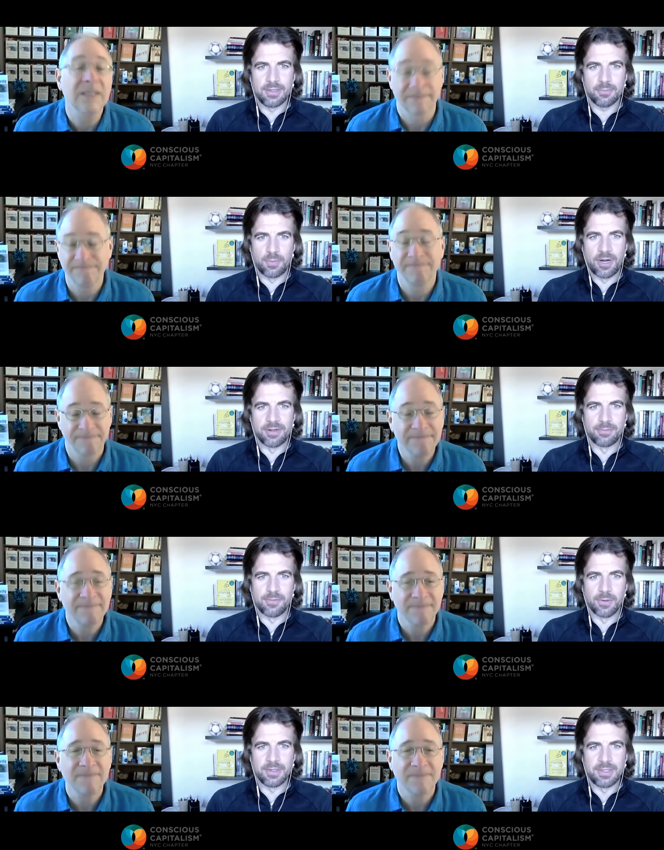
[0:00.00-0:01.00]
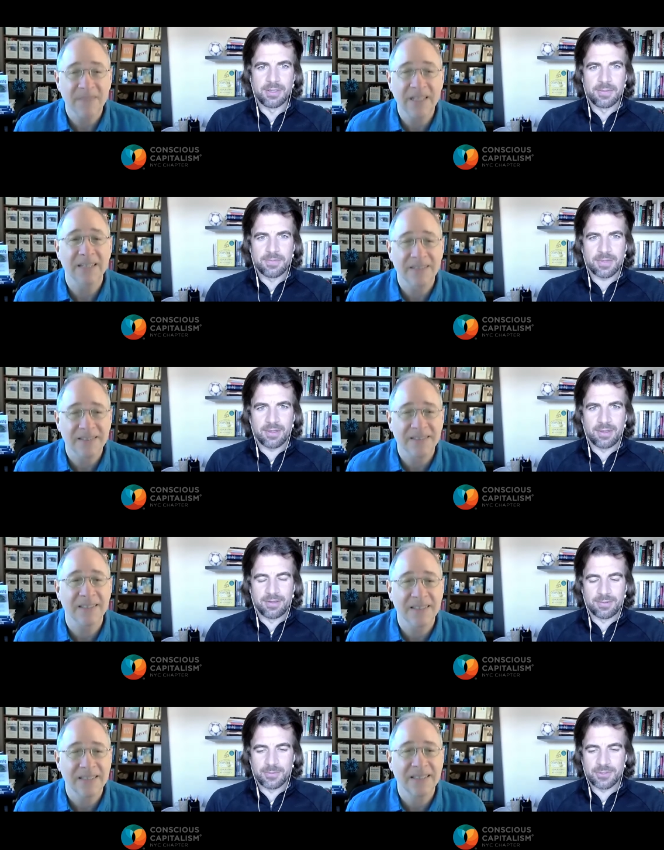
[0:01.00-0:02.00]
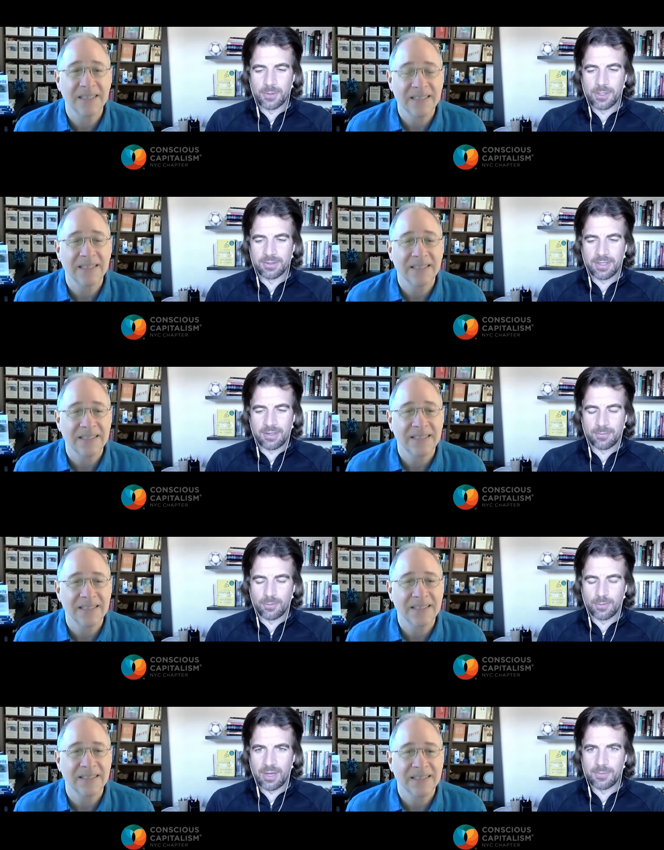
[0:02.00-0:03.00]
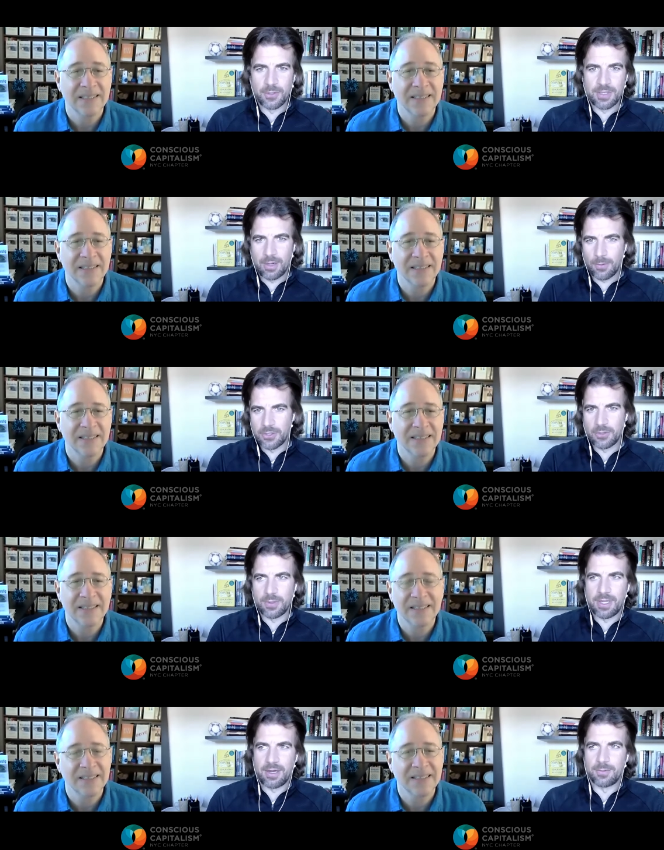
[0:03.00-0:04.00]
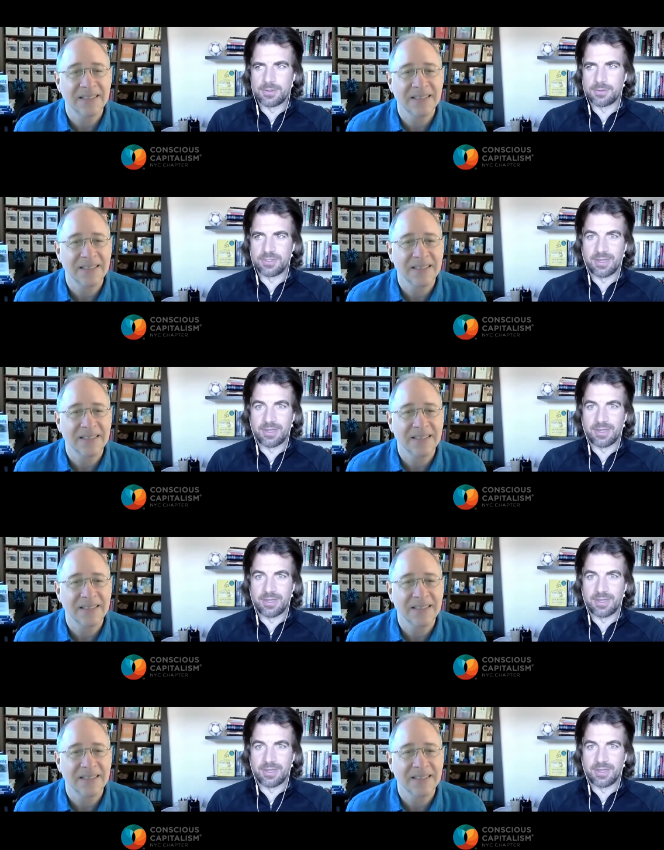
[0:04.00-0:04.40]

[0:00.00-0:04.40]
Speaker 1: prepare them for. Yeah. Um, so we all, yeah, what I'm doing now, what you're doing now was, was